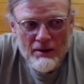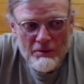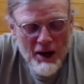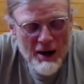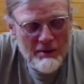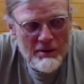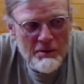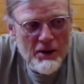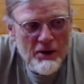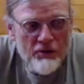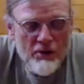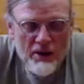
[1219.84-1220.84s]
problem
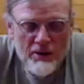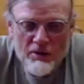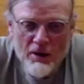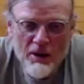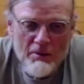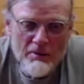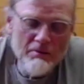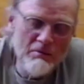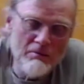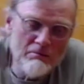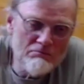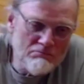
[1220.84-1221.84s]
is then you're gonna
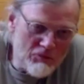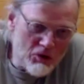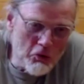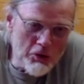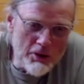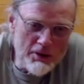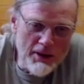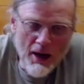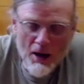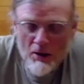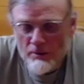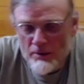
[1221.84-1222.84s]
cool it
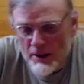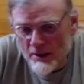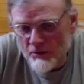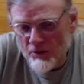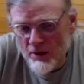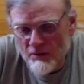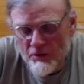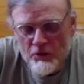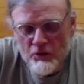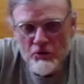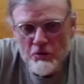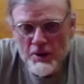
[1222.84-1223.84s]
down, let it set for
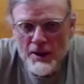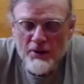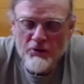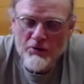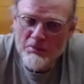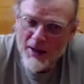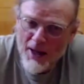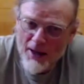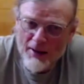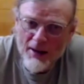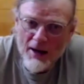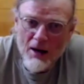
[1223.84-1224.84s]
2 weeks,
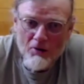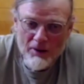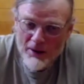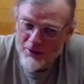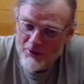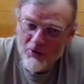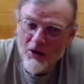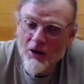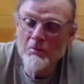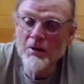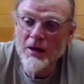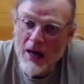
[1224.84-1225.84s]
plant it out, and it's
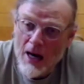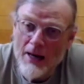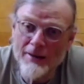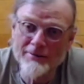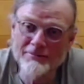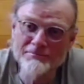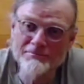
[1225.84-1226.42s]
gonna be hot.